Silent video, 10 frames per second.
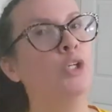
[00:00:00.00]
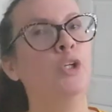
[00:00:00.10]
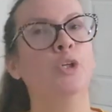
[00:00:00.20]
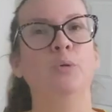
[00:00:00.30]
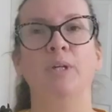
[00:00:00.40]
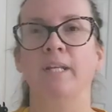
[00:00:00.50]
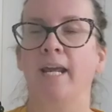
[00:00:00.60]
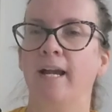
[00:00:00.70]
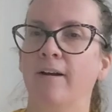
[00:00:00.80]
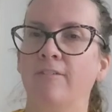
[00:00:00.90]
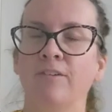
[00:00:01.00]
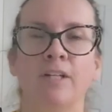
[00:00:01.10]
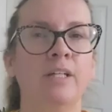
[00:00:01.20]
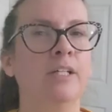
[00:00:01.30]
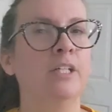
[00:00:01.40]
You can have
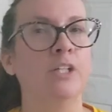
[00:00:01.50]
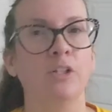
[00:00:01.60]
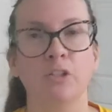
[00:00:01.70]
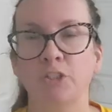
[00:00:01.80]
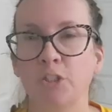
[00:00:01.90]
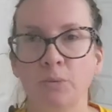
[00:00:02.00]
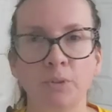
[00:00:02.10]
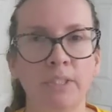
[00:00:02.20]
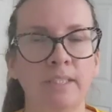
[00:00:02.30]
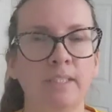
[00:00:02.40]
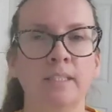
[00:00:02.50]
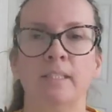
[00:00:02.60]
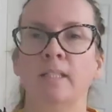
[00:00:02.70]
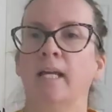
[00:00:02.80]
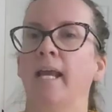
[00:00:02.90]
your children
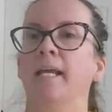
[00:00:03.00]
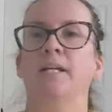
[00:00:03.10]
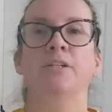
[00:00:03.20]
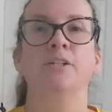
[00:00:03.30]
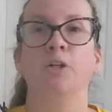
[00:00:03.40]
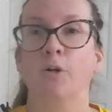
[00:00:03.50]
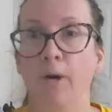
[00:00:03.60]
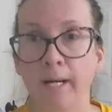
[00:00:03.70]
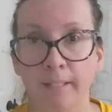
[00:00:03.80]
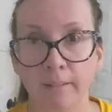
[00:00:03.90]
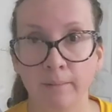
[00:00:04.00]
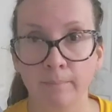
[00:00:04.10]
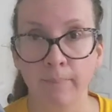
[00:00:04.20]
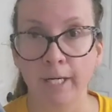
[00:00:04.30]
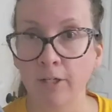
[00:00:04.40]
and your
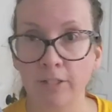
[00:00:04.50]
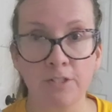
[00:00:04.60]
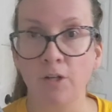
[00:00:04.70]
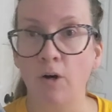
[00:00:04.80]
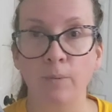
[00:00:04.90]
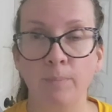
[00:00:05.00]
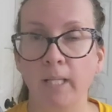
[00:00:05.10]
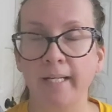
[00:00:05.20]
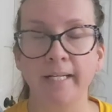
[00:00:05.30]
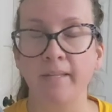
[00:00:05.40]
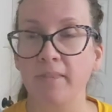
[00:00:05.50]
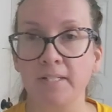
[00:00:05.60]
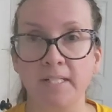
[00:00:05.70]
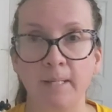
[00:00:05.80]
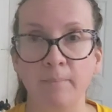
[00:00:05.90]
grandparents all playing at the same